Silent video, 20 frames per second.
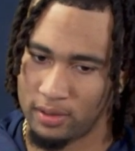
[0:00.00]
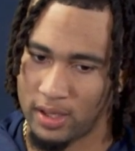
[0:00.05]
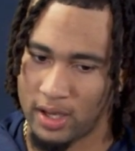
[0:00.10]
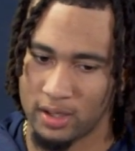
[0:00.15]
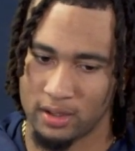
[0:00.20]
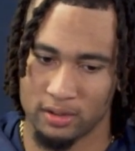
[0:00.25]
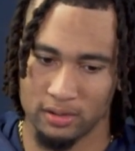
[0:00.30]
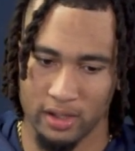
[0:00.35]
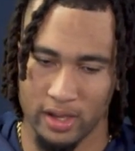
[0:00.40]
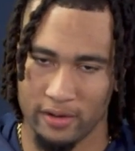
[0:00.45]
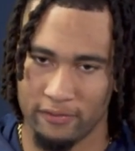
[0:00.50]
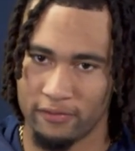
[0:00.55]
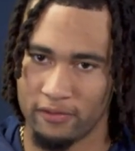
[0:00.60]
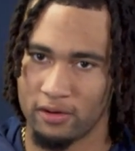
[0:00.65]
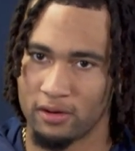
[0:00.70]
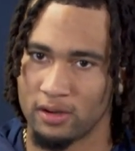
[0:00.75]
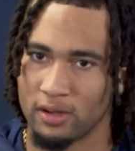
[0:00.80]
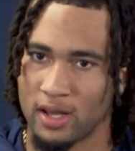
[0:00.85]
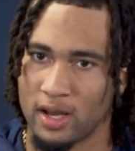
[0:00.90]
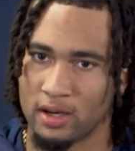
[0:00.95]
a lot of
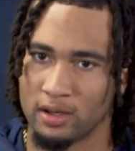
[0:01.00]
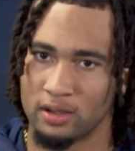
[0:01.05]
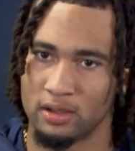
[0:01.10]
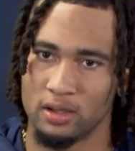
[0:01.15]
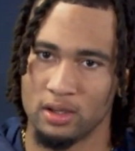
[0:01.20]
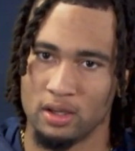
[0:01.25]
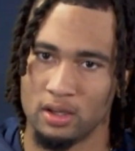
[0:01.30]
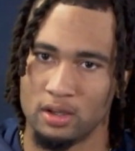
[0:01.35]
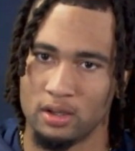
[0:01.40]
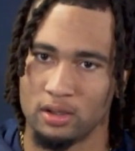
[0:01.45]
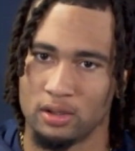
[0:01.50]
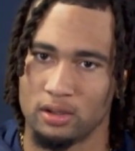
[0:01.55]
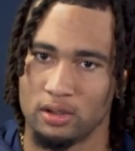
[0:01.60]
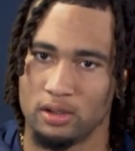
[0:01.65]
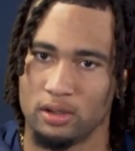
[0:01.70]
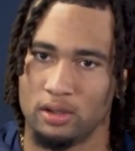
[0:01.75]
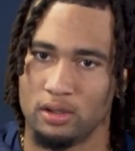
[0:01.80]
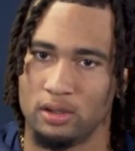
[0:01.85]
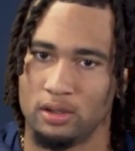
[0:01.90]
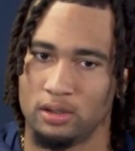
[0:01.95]
effort, a lot
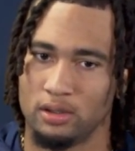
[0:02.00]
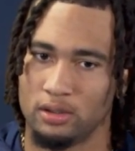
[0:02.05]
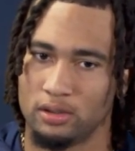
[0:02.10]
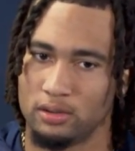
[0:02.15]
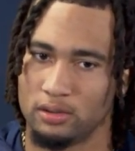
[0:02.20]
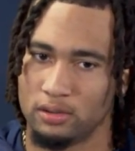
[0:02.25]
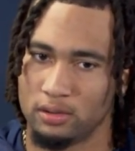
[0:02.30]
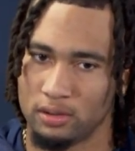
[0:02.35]
of